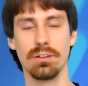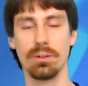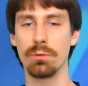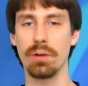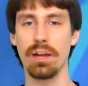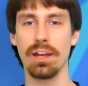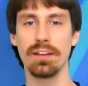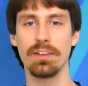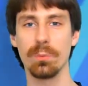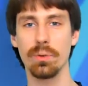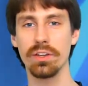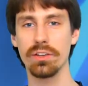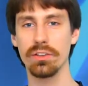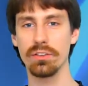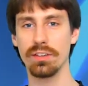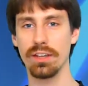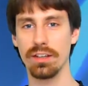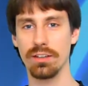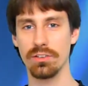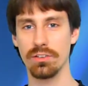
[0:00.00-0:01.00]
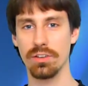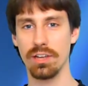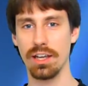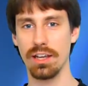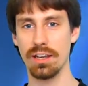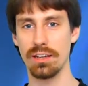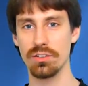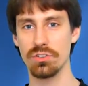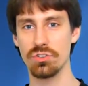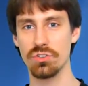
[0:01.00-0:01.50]
great video that you
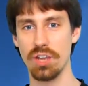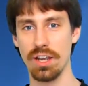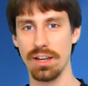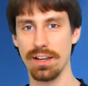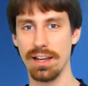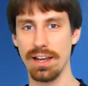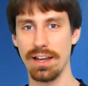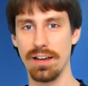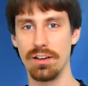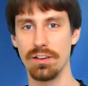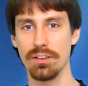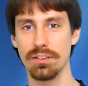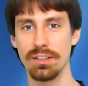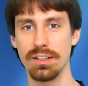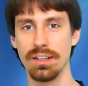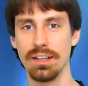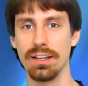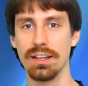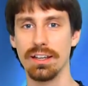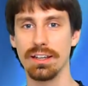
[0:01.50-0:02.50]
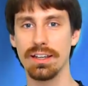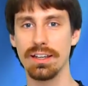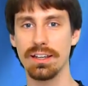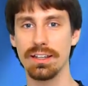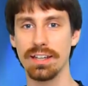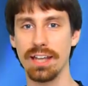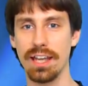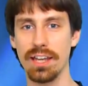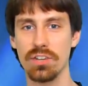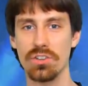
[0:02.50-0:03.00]
can check out. Geek
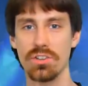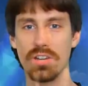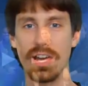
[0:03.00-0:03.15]
Nation